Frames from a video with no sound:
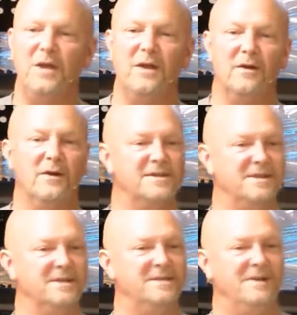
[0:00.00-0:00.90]
hear is
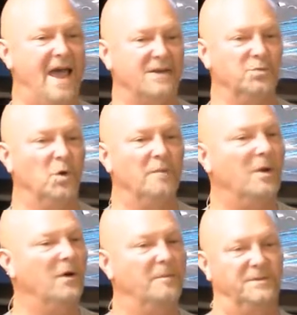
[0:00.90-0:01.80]
in, has one
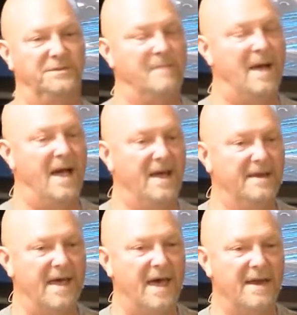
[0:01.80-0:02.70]
purpose in mind,
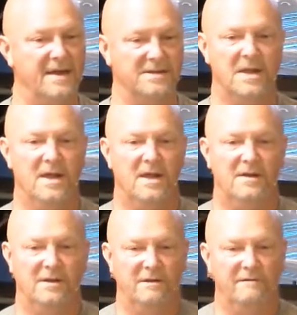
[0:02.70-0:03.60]
and that is
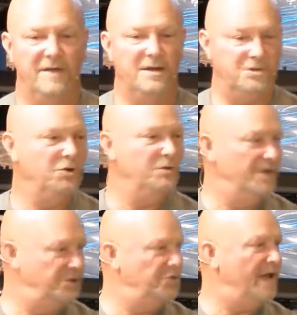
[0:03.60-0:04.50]
to convince you
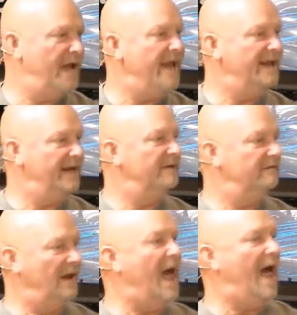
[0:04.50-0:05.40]
that you can't
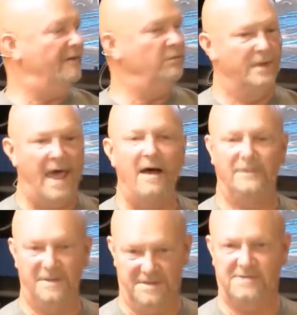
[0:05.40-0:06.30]
live life
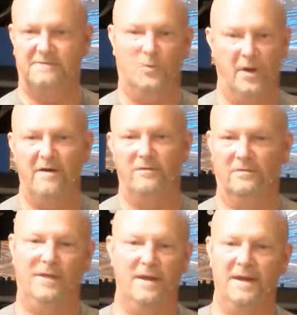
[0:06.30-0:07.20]
without this, whatever
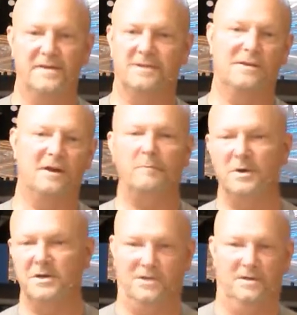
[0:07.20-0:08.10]
it is that they're
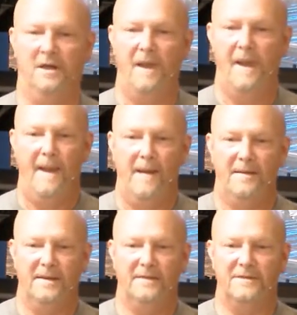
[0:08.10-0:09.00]
pushing
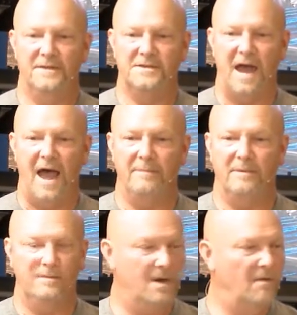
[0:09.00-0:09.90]
get this type
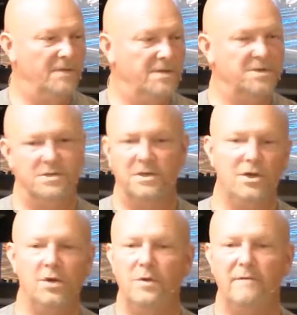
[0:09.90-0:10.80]
of, you know, this is the
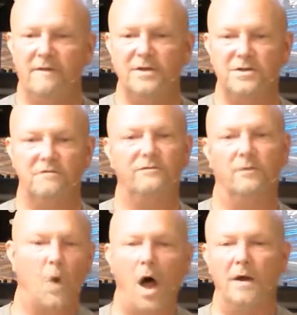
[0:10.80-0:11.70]
new invention
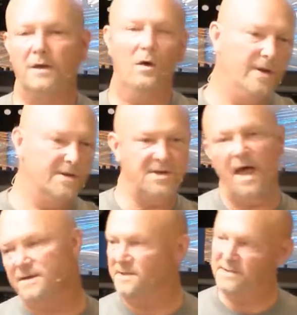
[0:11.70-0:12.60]
from Ronco. It
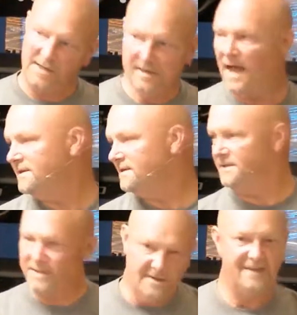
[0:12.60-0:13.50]
slices, it
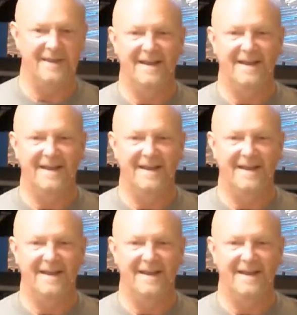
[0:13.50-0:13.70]
dices, it does,